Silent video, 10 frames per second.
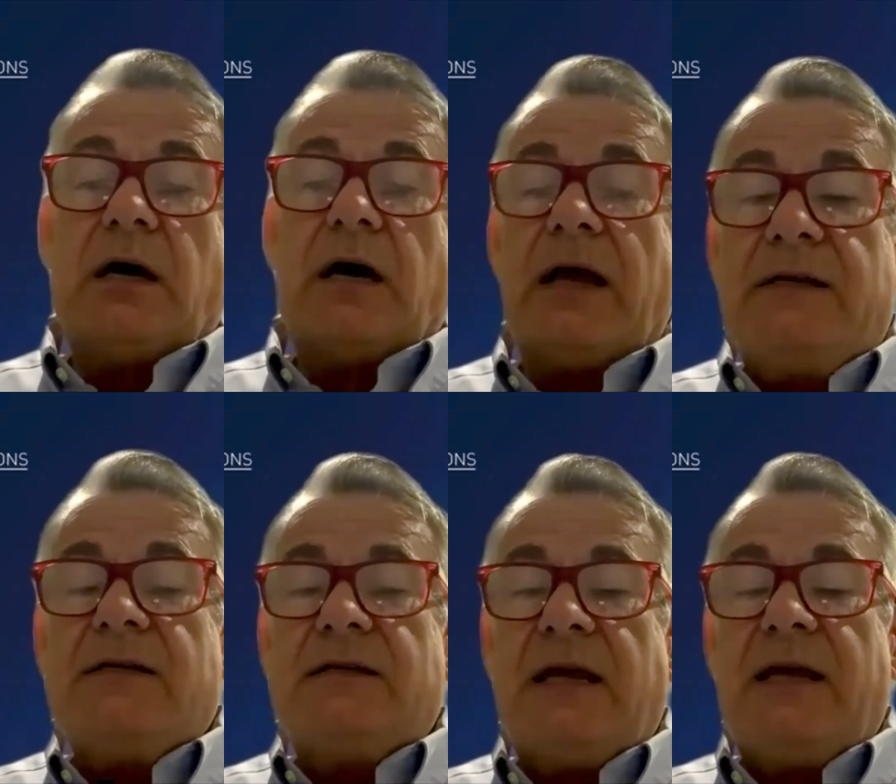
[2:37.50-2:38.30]
I'd like to
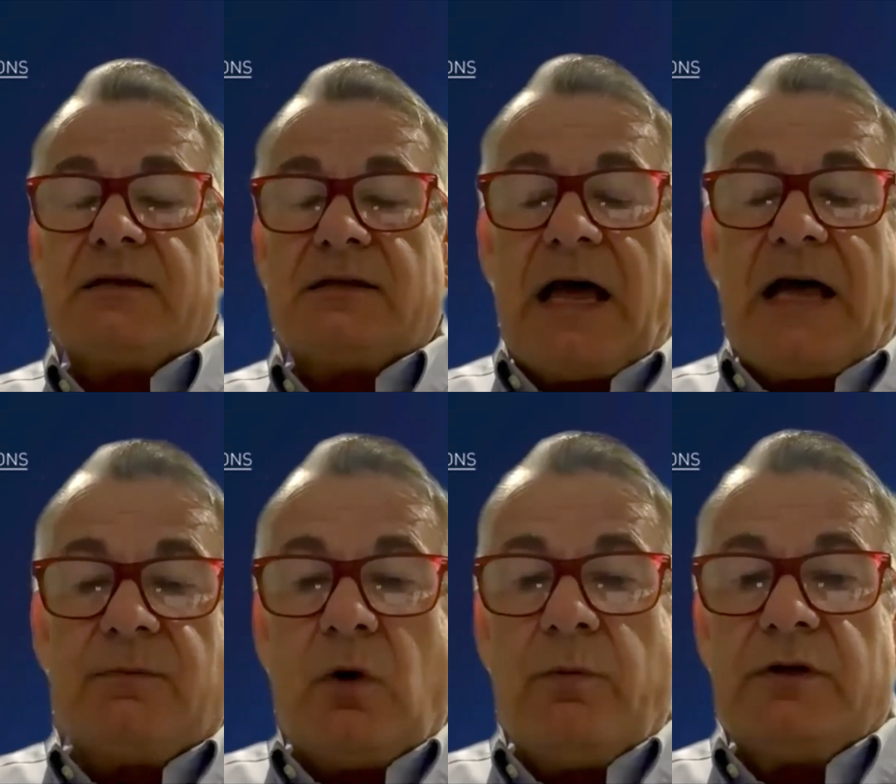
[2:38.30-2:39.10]
take this last
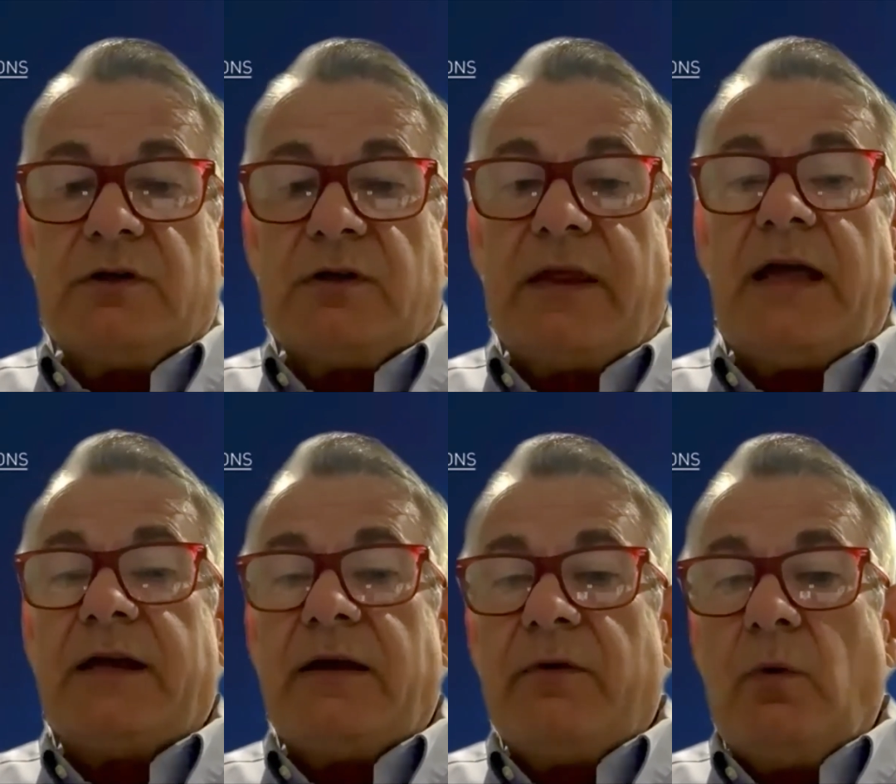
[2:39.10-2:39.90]
moment to thank
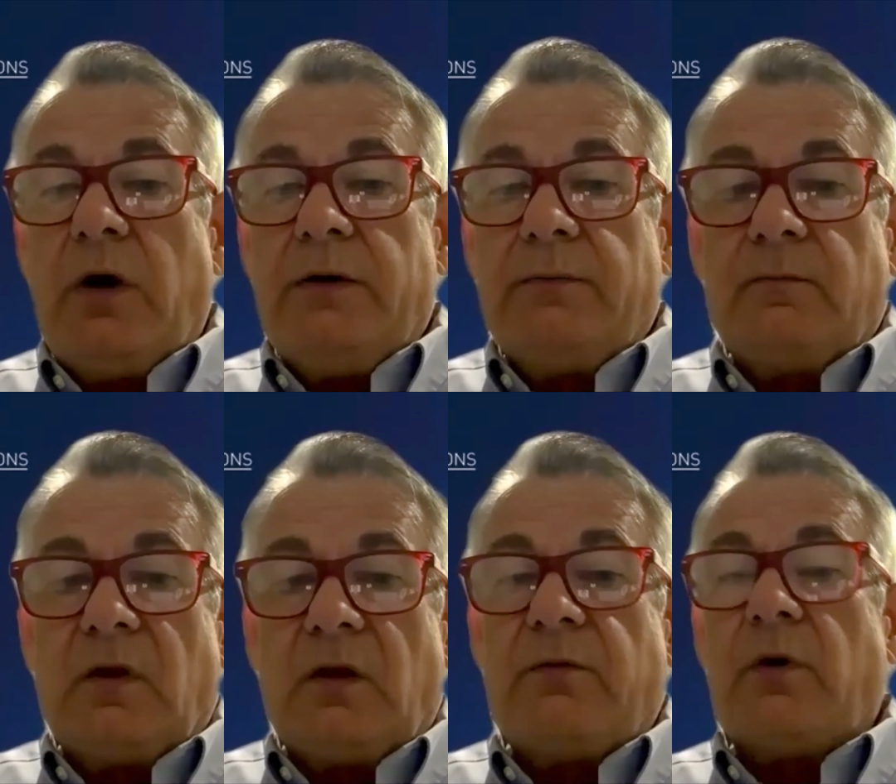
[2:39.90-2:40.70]
everyone
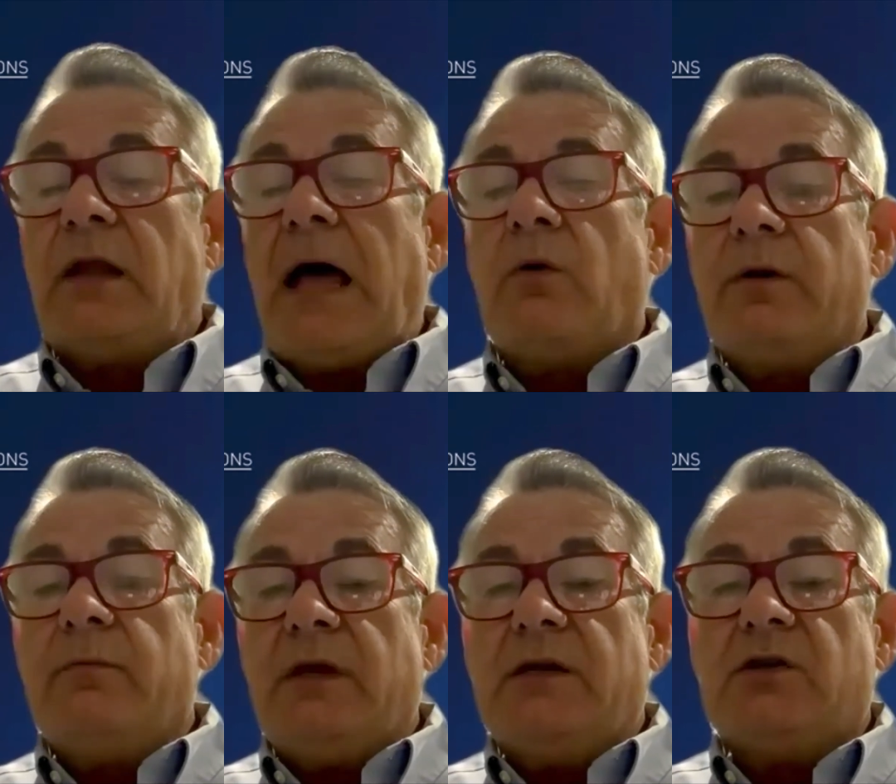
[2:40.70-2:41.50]
for allowing
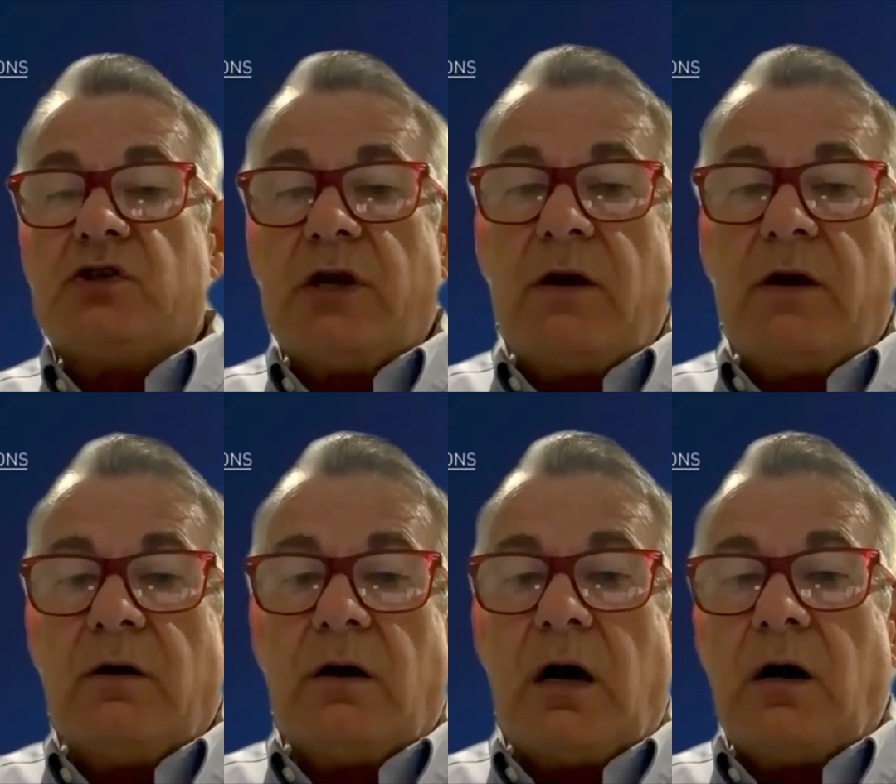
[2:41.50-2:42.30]
me to
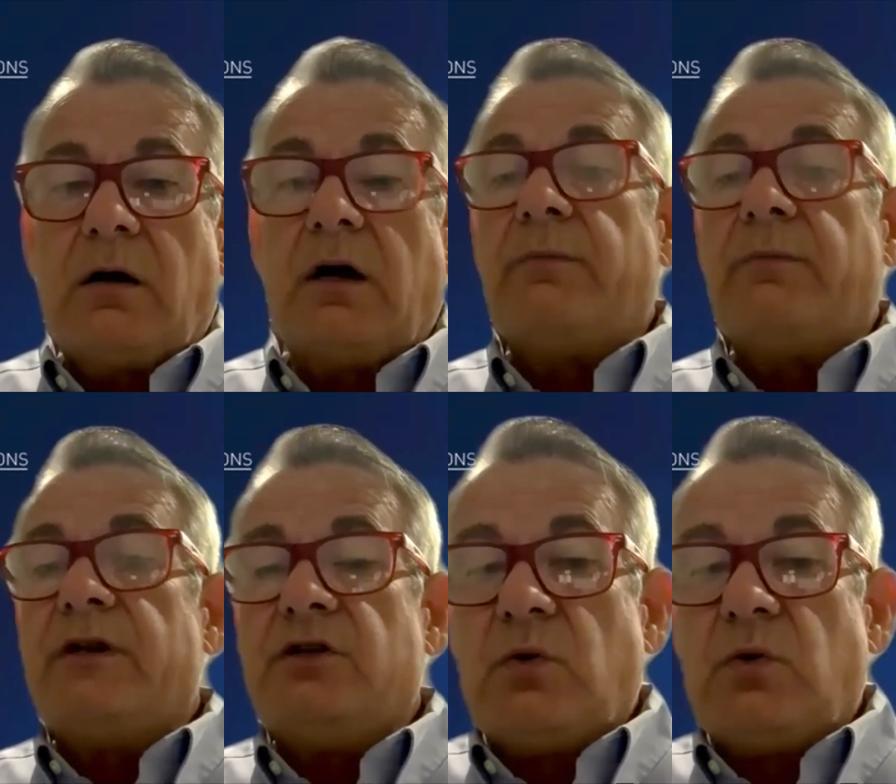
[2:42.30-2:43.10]
share our company
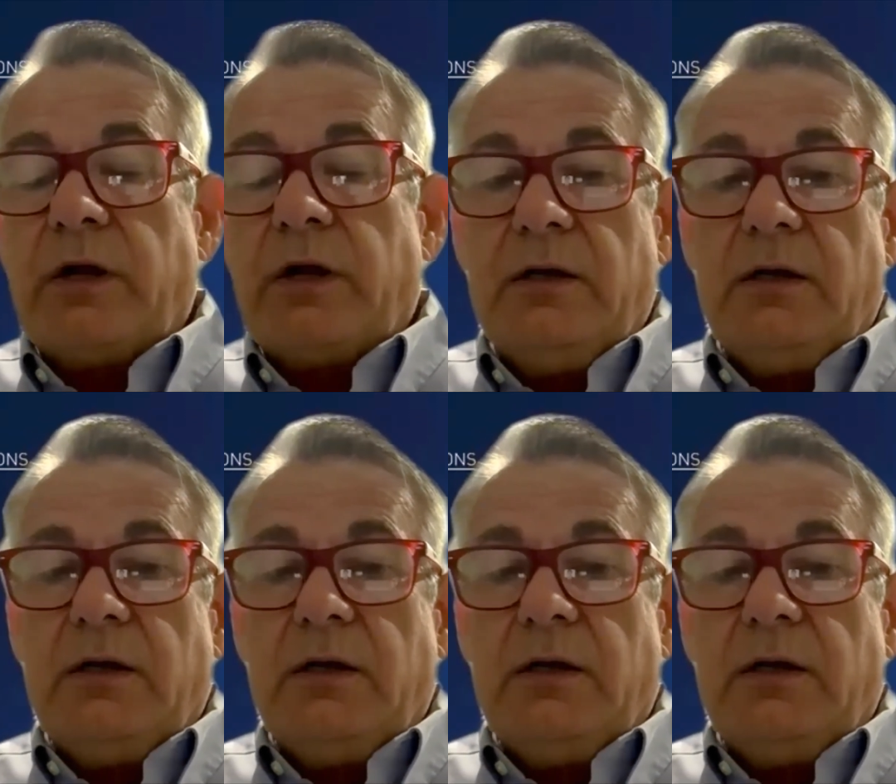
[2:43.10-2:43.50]
story.